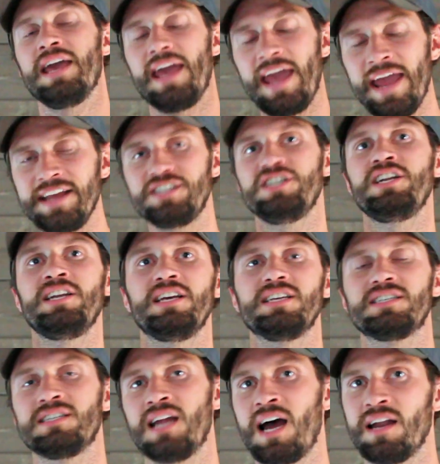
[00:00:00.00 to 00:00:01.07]
aging
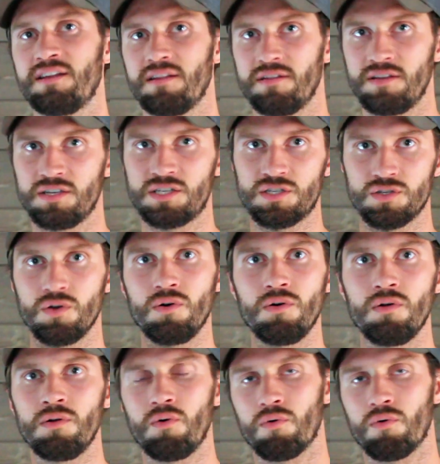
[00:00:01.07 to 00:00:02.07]
is not the sole